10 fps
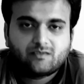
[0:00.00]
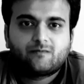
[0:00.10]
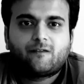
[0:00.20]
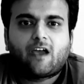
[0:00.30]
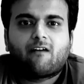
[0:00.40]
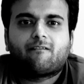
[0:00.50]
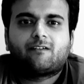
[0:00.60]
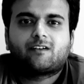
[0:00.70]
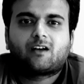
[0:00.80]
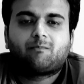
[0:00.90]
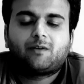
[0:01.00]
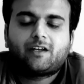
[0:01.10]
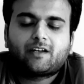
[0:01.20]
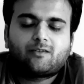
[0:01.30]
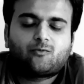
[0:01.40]
We have
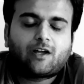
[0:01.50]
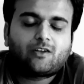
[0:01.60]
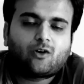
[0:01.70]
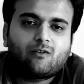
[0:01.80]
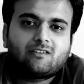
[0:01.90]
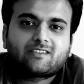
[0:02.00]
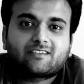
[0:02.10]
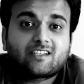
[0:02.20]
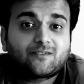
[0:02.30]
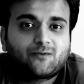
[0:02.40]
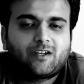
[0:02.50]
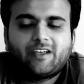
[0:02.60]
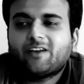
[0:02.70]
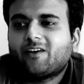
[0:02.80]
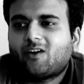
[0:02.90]
completed one novel
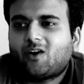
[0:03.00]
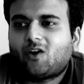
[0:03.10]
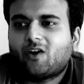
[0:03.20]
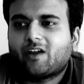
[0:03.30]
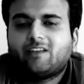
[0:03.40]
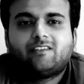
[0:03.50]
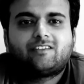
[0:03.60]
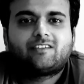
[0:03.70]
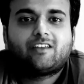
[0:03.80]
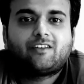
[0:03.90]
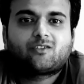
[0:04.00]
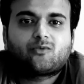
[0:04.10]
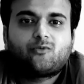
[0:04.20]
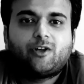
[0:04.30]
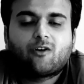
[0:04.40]
successfully in the series
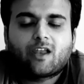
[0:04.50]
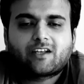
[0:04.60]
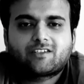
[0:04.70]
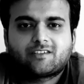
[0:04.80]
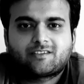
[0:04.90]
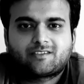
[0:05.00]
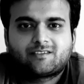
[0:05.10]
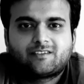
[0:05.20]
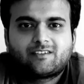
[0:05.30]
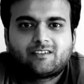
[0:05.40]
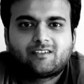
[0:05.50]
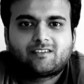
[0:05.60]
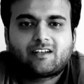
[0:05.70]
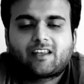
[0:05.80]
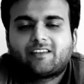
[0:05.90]
of video lectures,
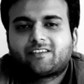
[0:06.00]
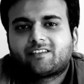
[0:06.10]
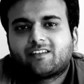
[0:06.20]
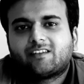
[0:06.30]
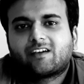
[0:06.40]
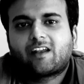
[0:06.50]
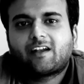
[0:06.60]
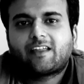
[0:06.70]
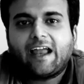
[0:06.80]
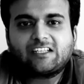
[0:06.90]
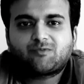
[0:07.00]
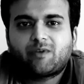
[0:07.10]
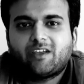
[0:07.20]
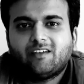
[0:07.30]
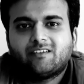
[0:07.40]
that is The Great
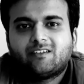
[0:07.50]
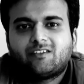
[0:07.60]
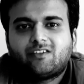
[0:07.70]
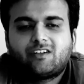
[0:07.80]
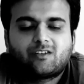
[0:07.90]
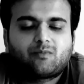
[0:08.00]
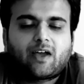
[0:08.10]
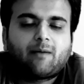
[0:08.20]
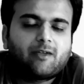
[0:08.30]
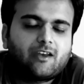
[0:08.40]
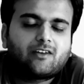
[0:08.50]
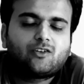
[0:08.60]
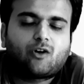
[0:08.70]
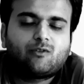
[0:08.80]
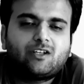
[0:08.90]
Gatsby, written by American
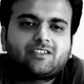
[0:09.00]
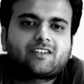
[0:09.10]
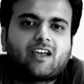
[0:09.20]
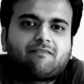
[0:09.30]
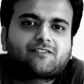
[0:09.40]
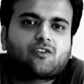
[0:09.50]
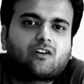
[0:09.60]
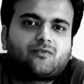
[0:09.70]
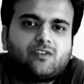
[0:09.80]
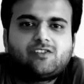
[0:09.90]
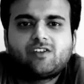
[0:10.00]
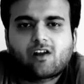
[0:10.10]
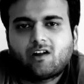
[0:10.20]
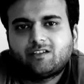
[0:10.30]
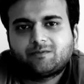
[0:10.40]
novelist F. Scott
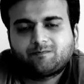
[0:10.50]
Fitzgerald.